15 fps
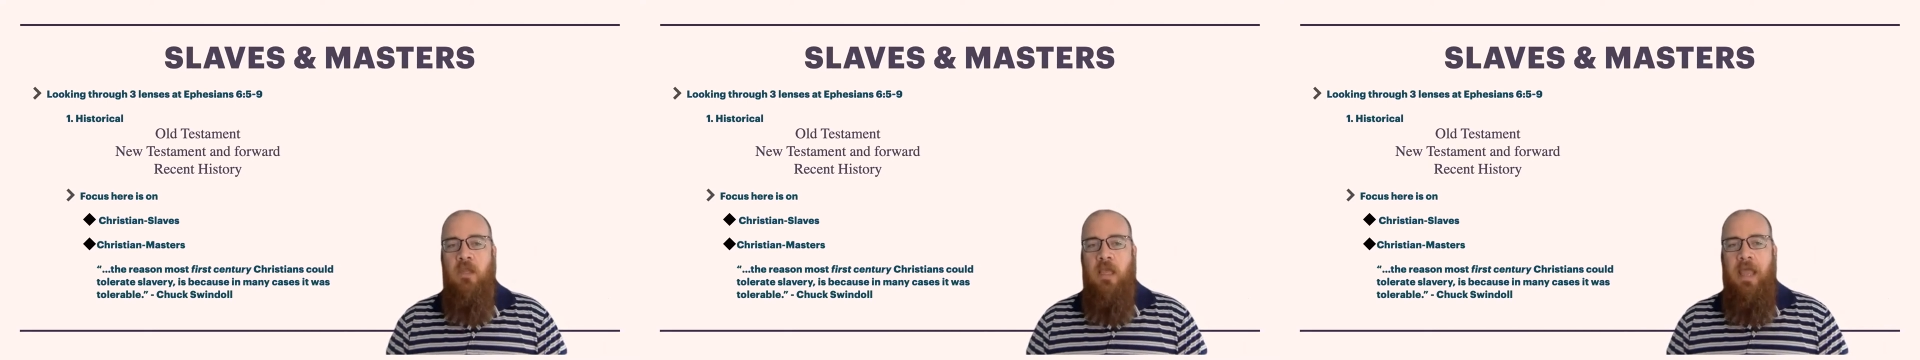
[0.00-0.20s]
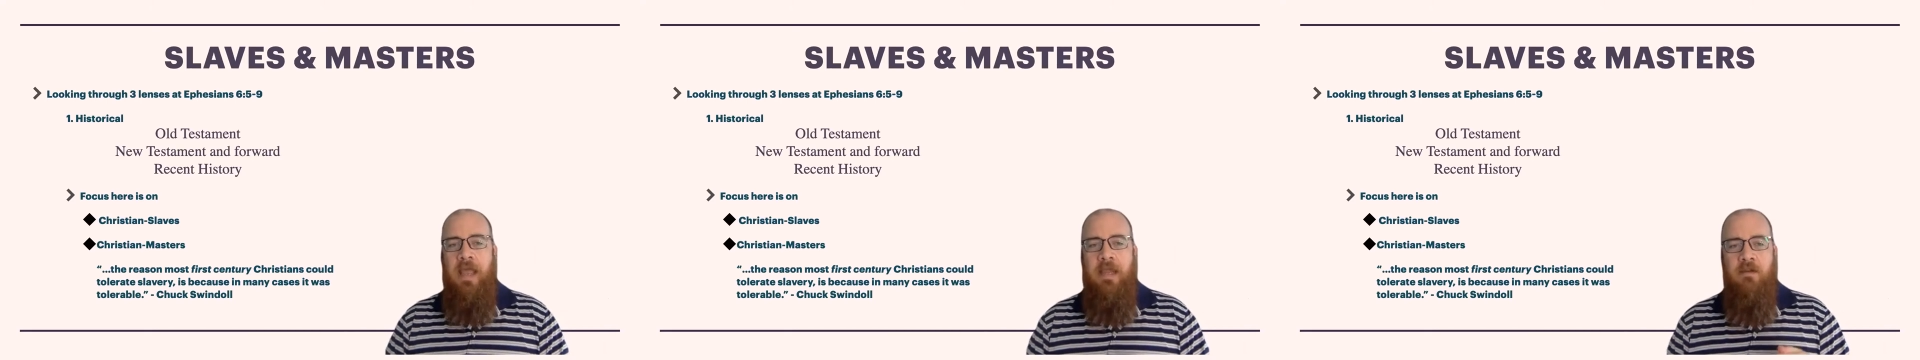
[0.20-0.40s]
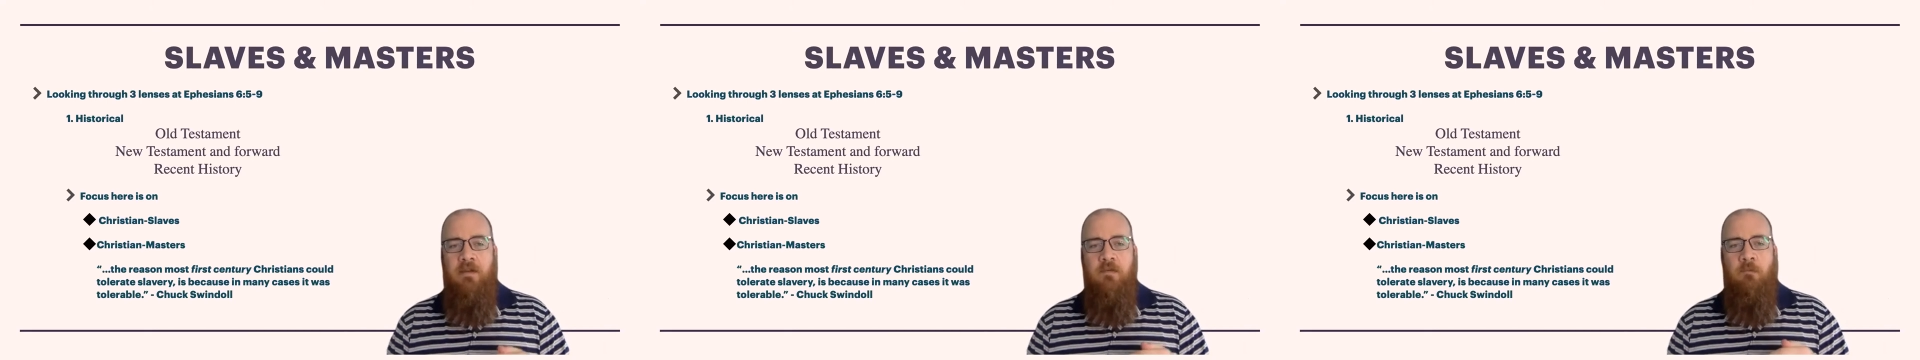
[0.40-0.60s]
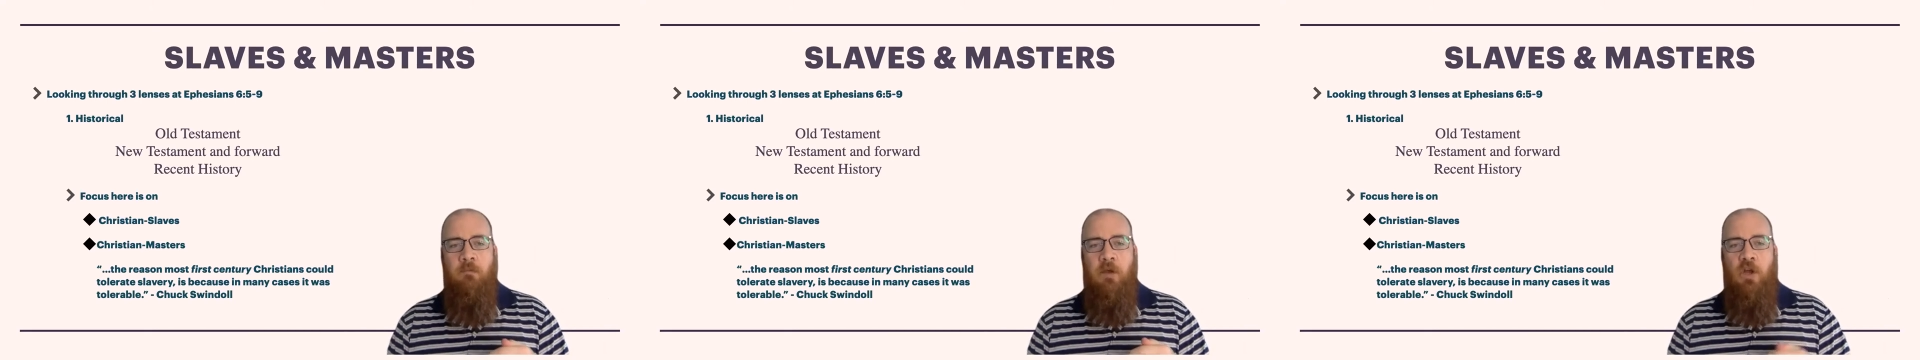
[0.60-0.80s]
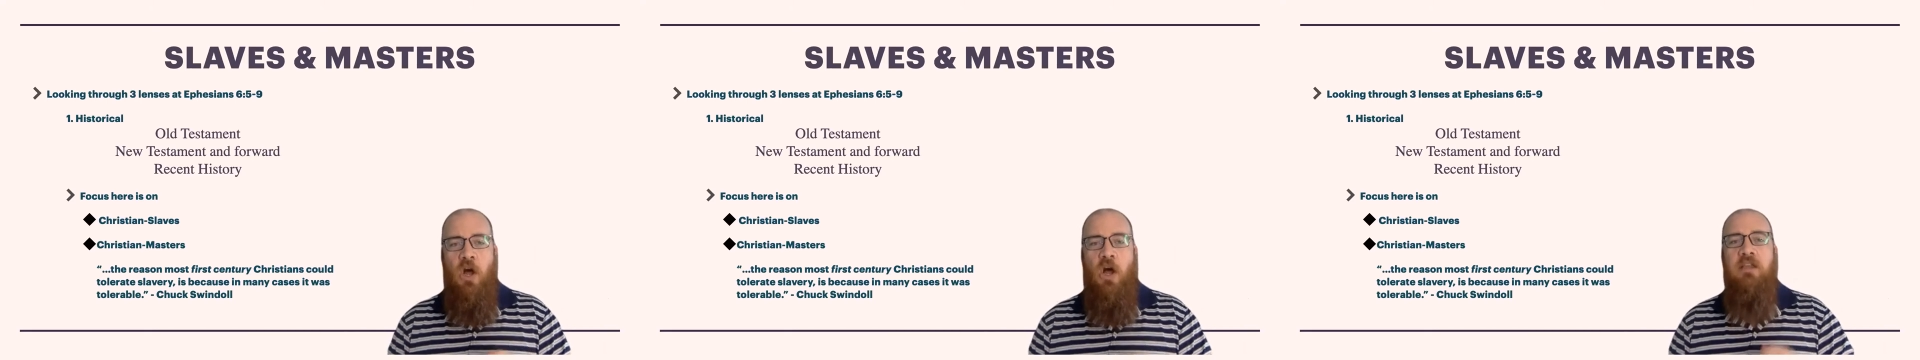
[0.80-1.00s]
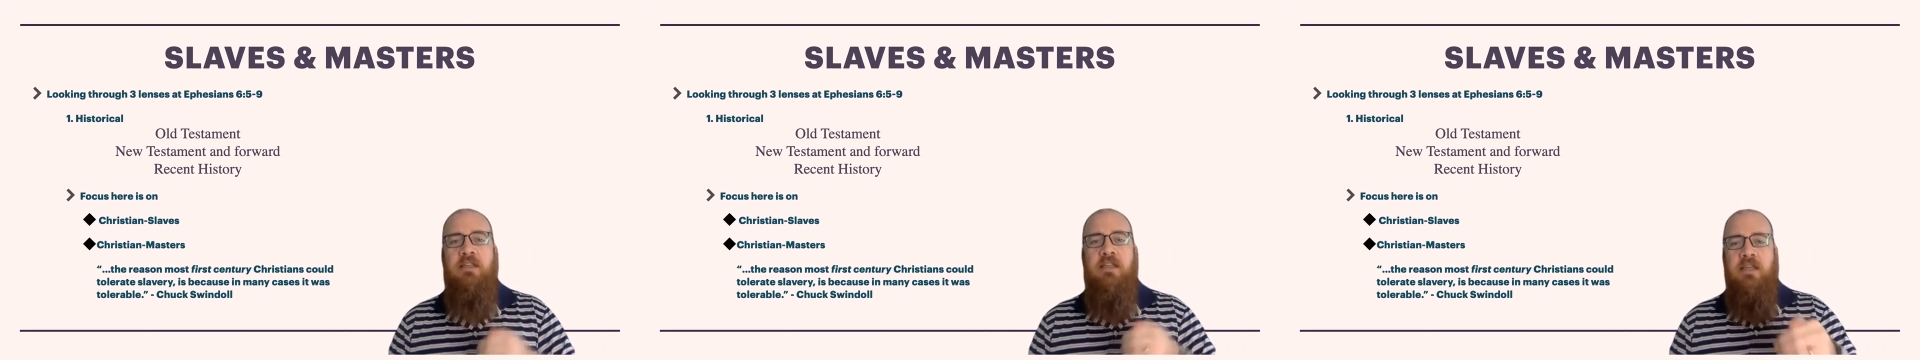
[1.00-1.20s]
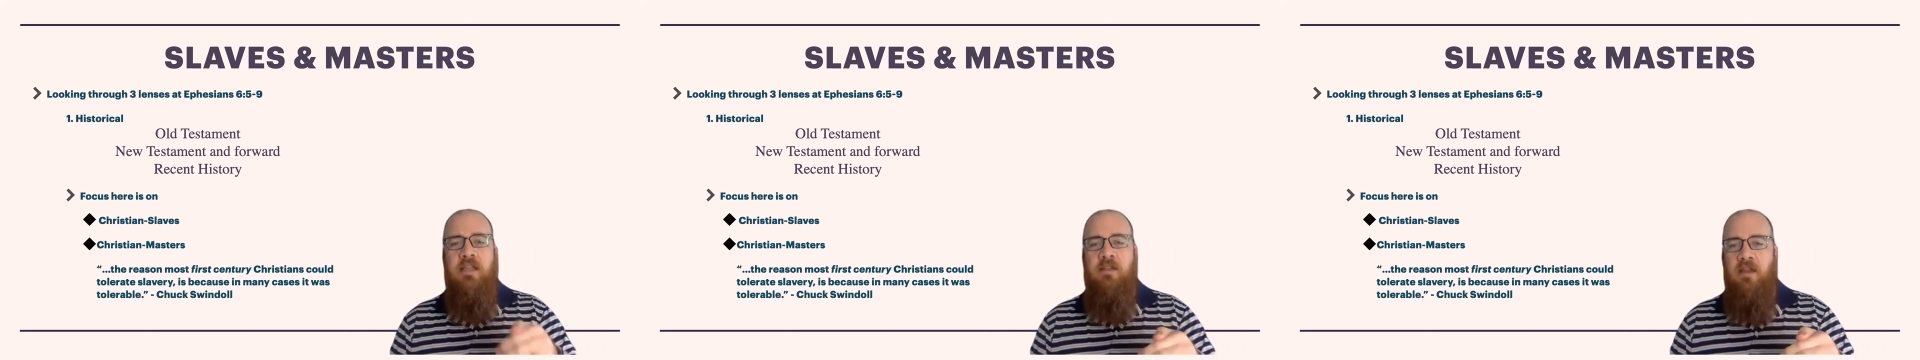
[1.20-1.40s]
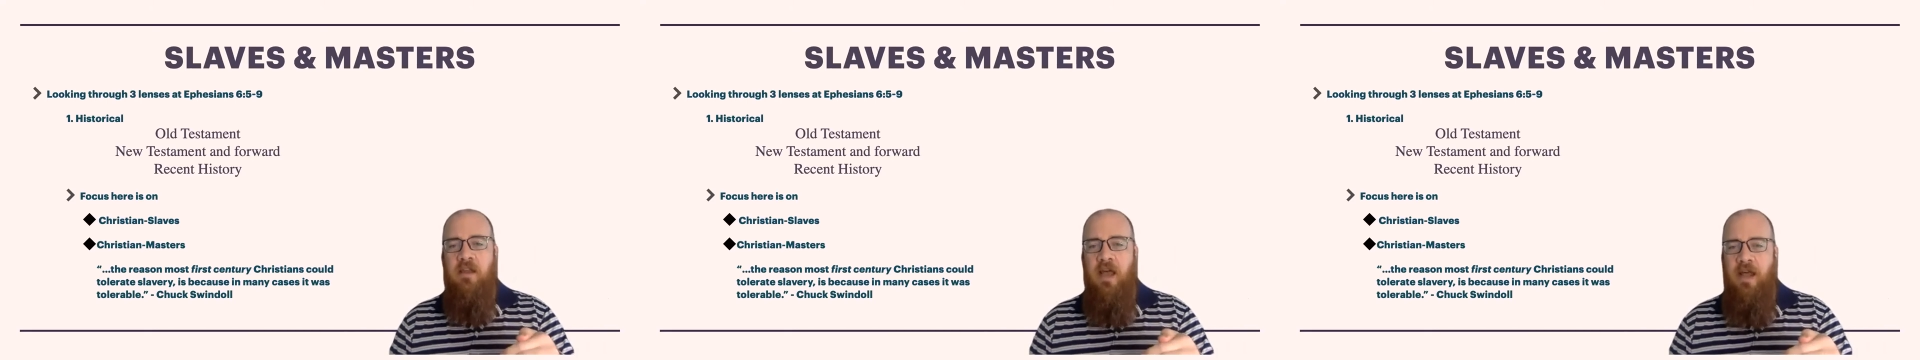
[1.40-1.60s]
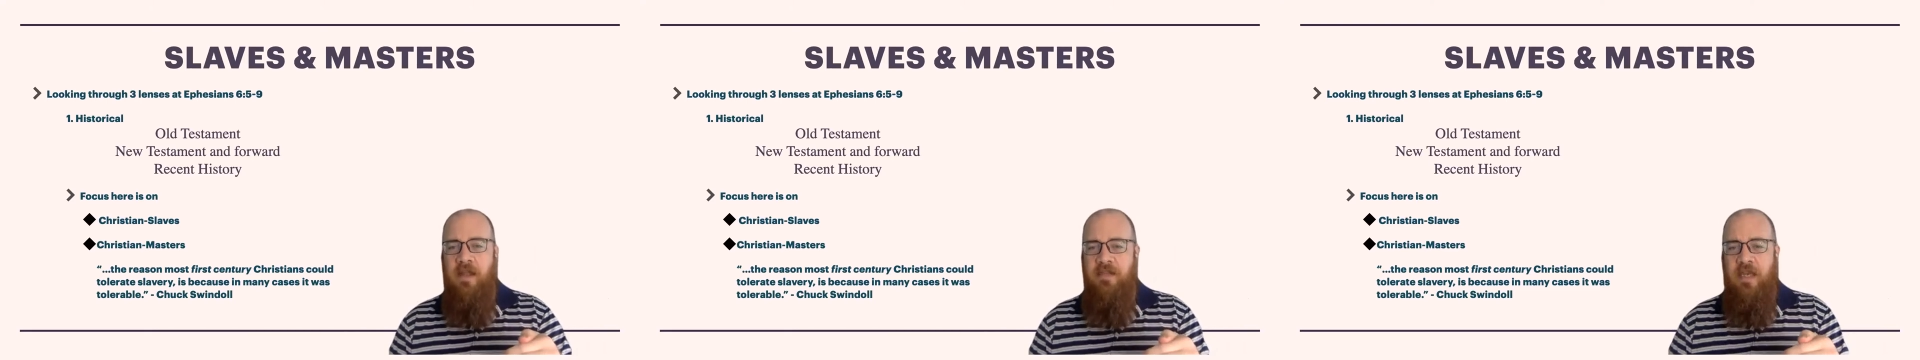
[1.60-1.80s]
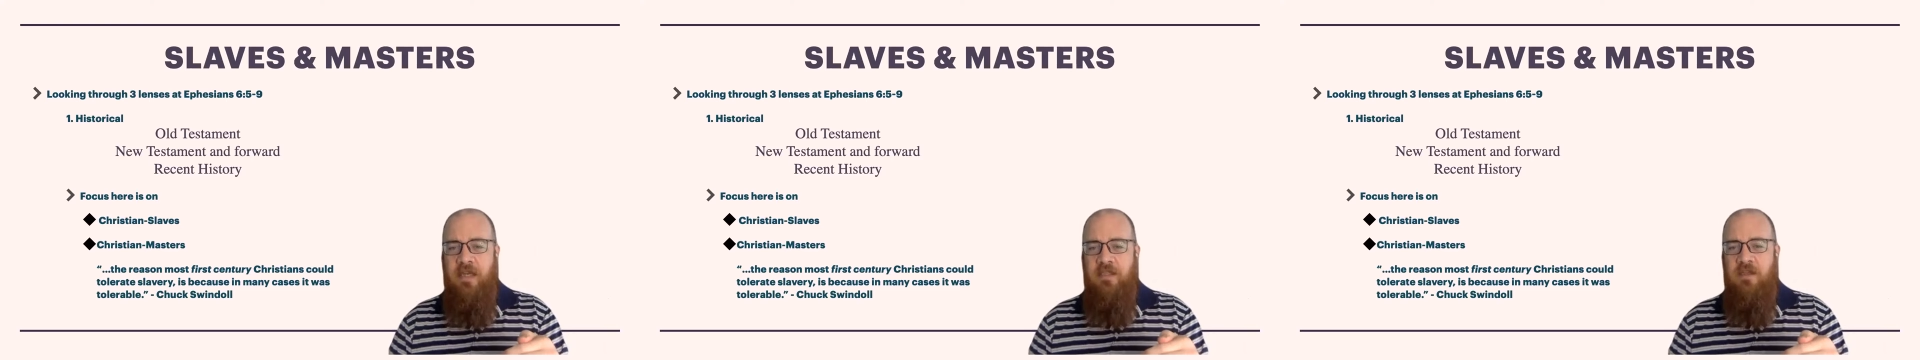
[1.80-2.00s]
And because it's in the
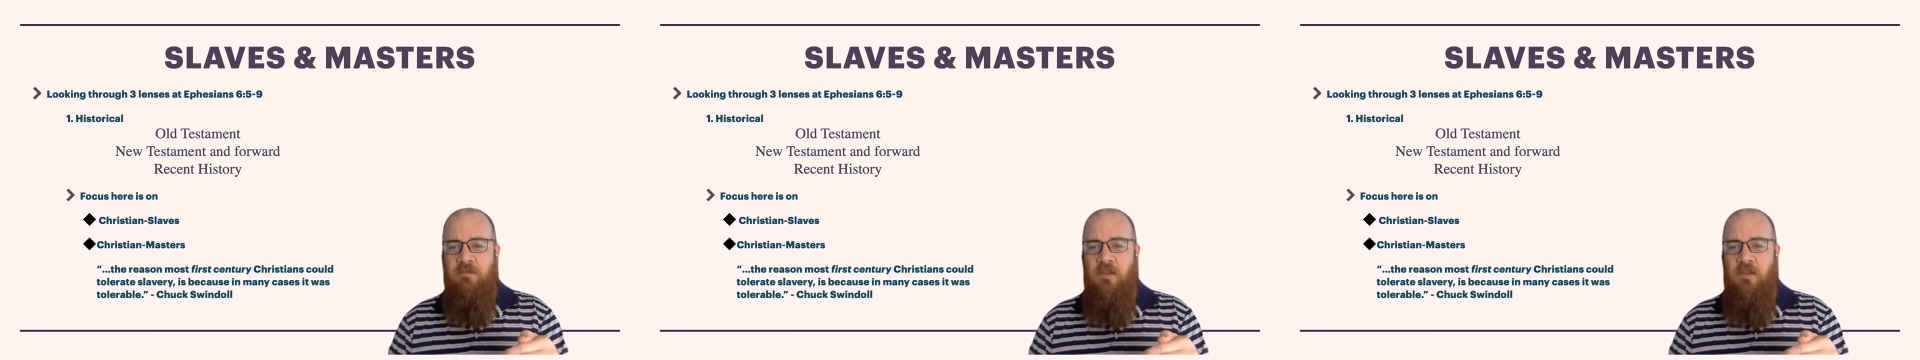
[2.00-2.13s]
context of